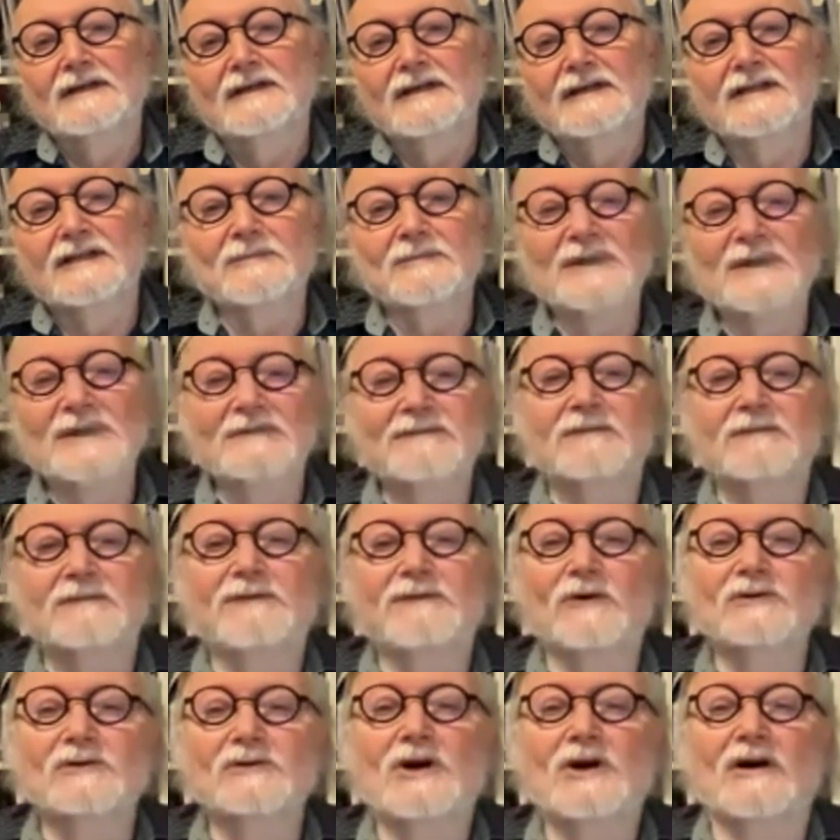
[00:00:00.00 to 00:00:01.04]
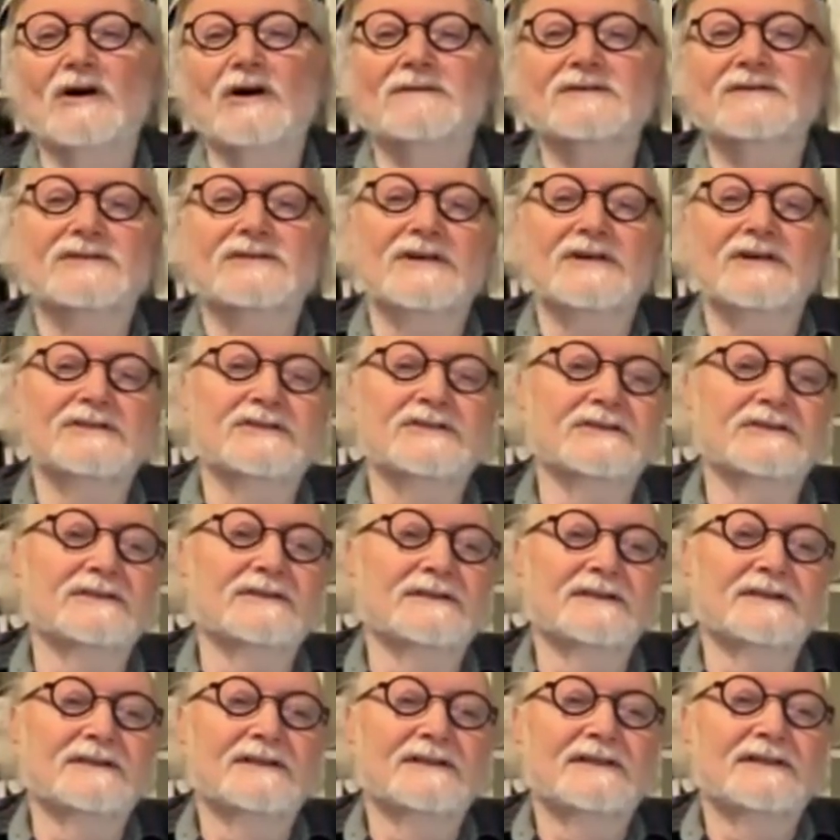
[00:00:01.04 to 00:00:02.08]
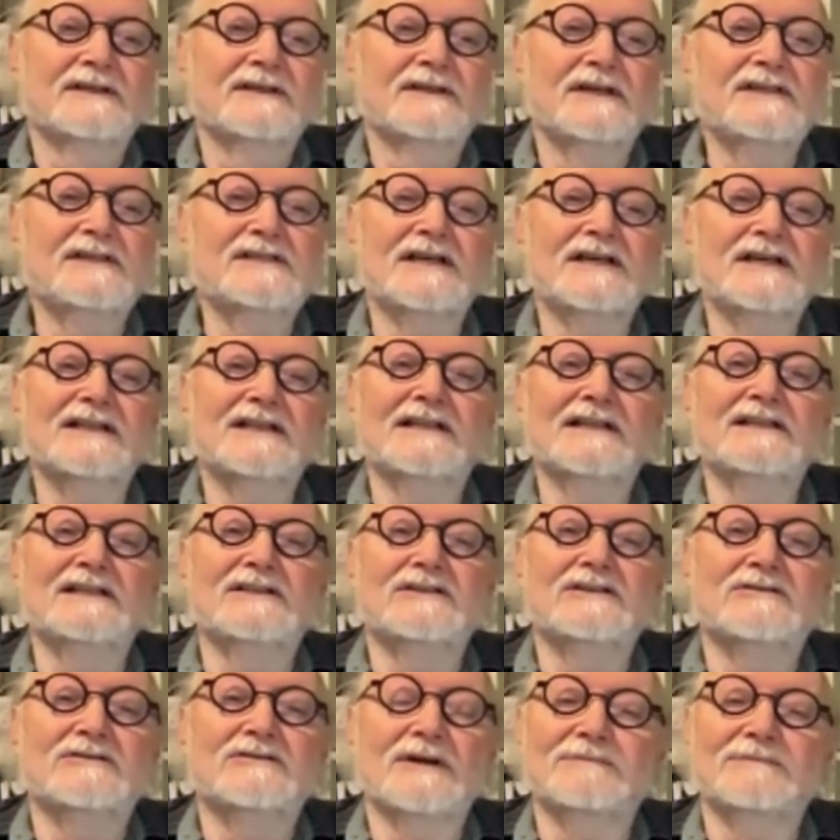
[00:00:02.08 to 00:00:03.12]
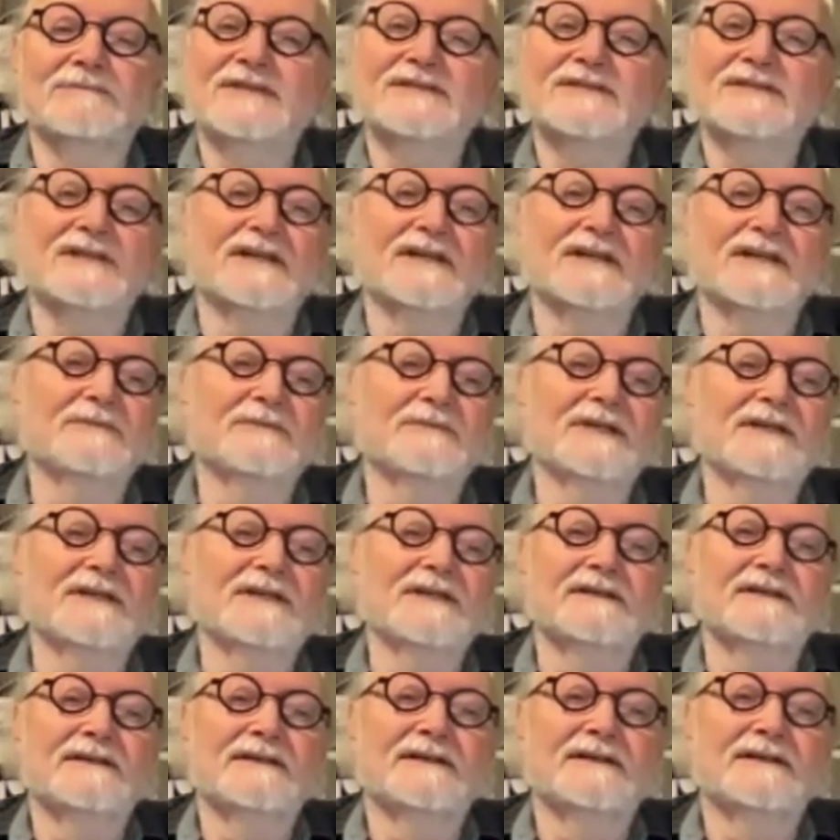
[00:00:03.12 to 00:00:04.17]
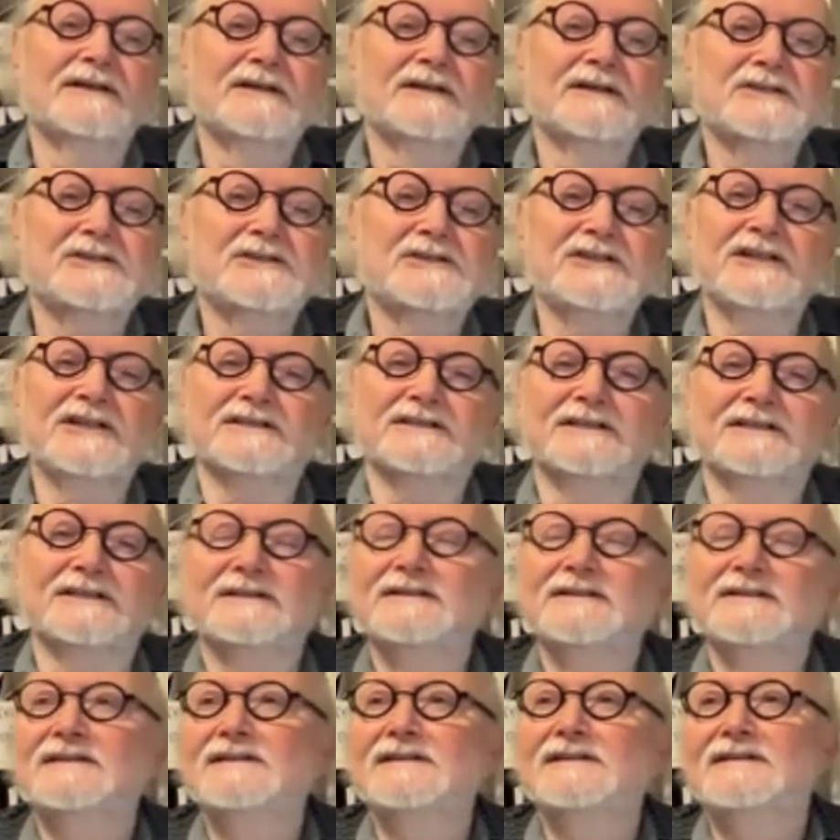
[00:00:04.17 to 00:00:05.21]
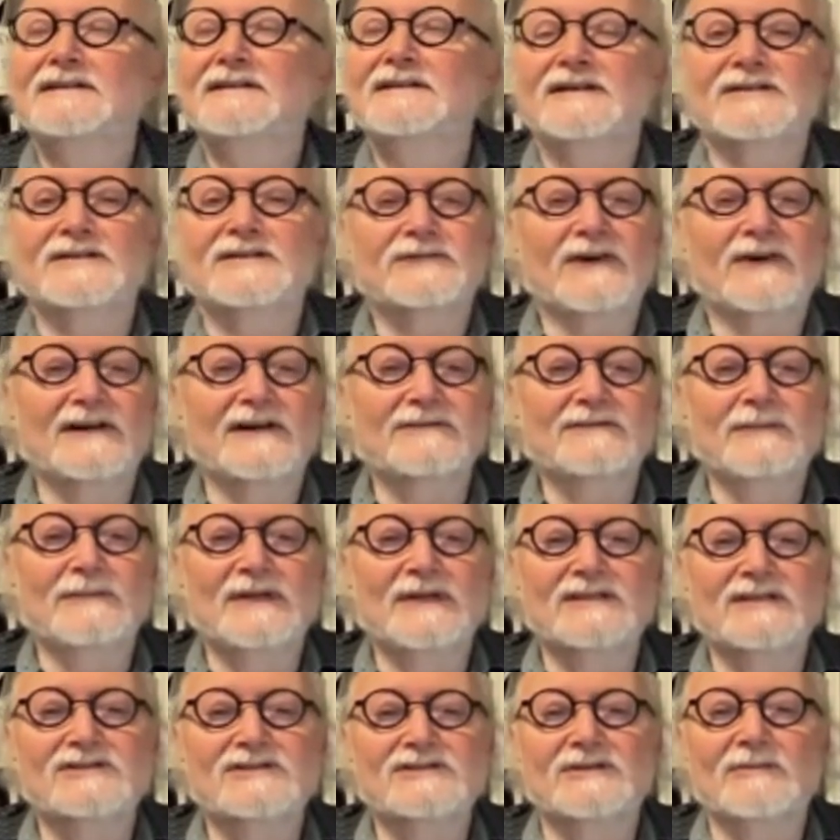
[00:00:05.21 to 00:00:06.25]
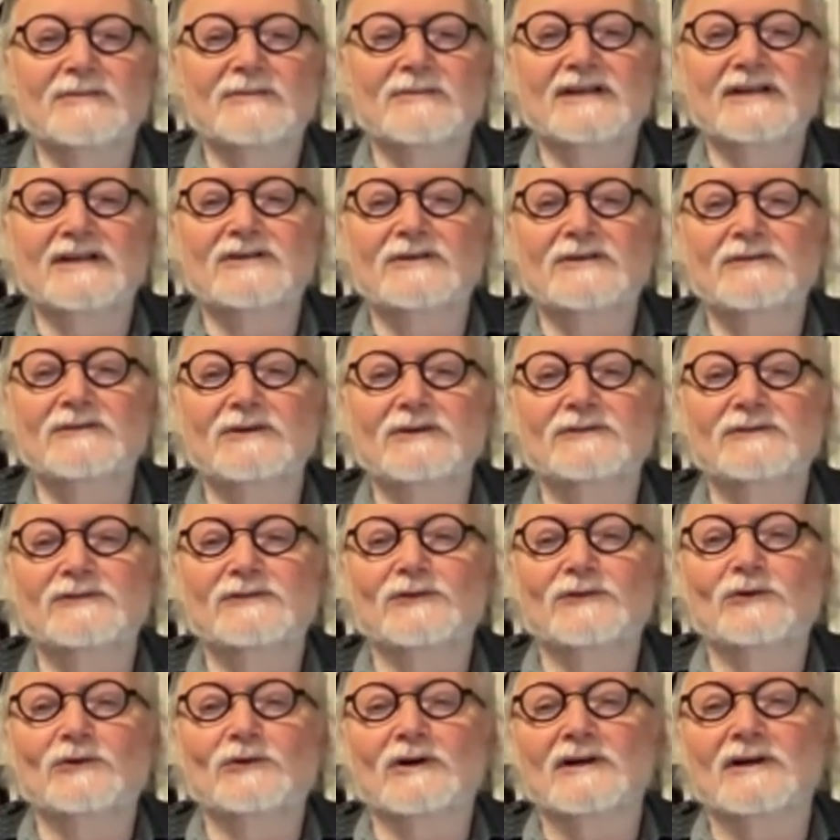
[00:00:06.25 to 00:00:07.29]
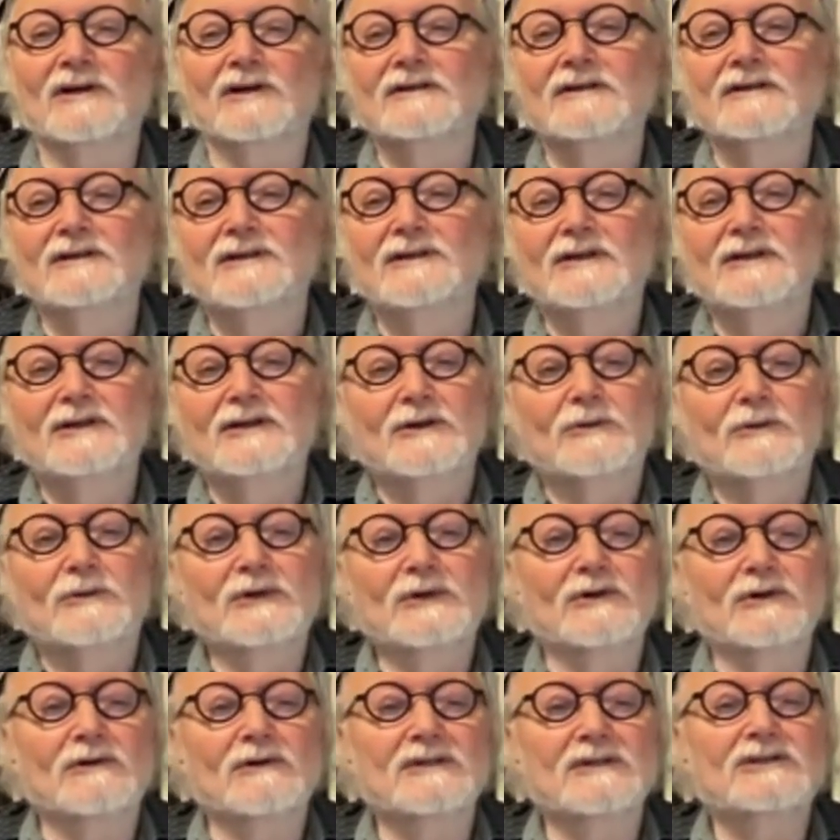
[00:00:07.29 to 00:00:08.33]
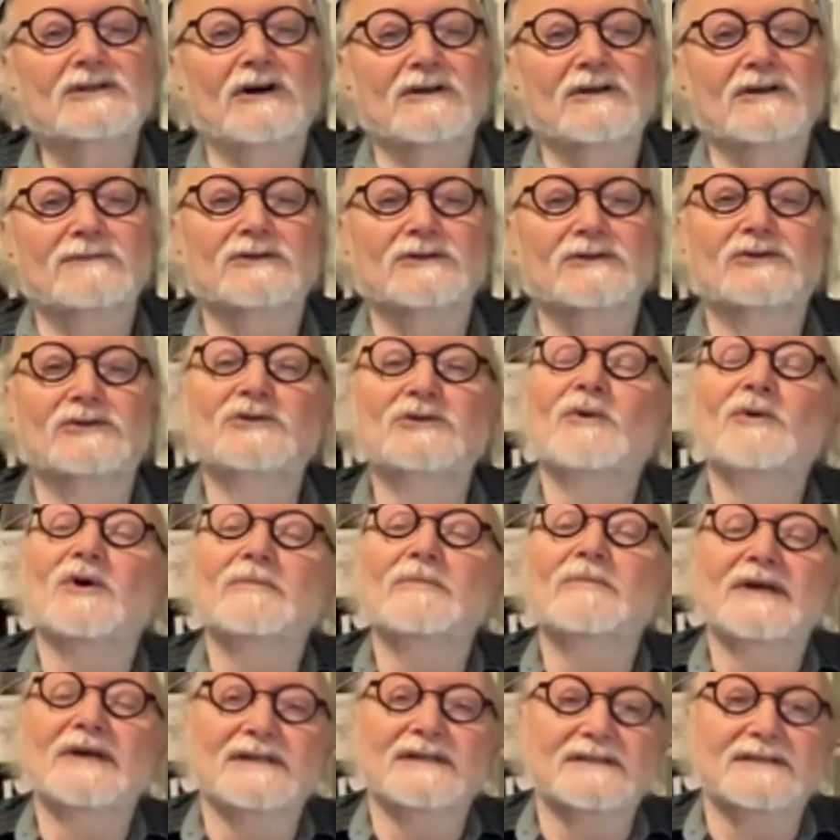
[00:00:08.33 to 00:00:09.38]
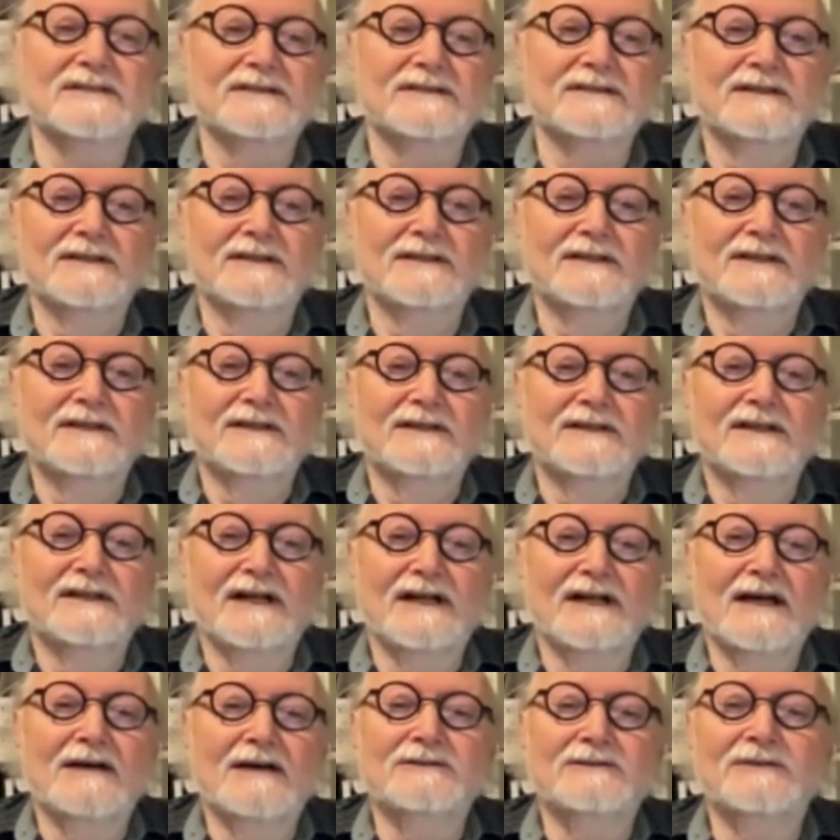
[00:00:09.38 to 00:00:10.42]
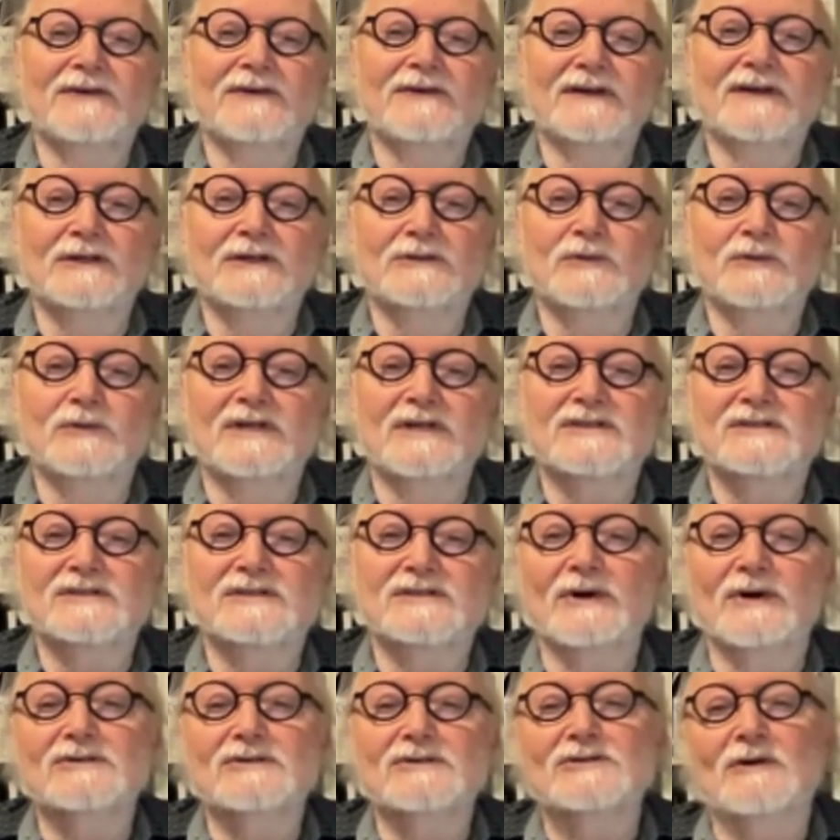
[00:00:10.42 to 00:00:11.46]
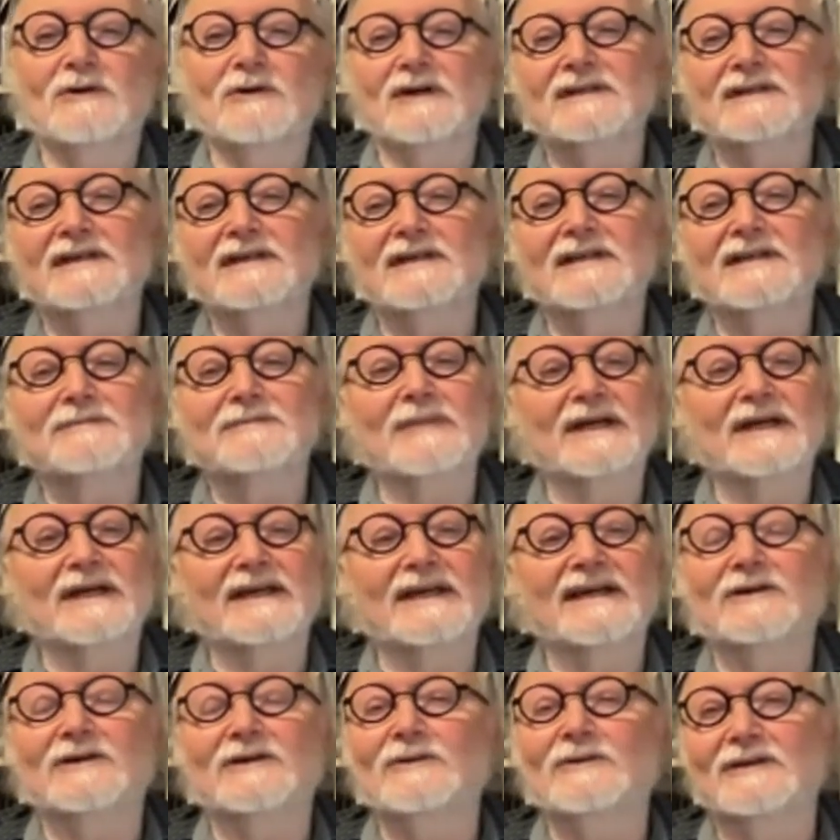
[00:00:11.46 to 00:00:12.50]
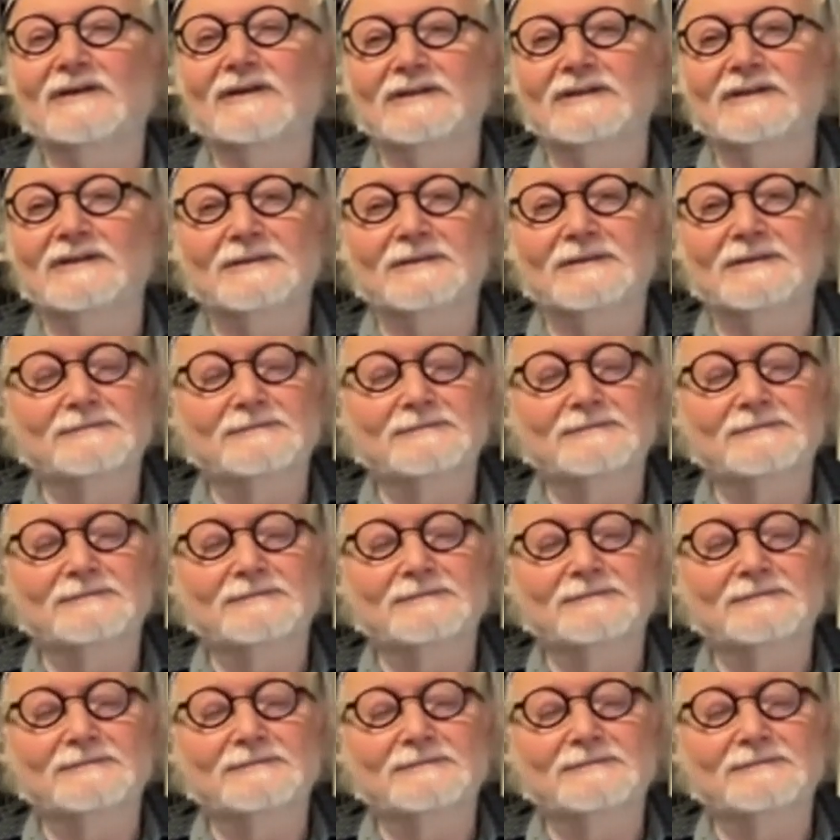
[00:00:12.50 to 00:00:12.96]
In the middle of a phone conversation, he'd suddenly interrupt to say to me, "Shit, it's 5 minutes to my interview at 4. We can only talk for 2 more minutes. Then I have to find out what it's about so I can get my head around it."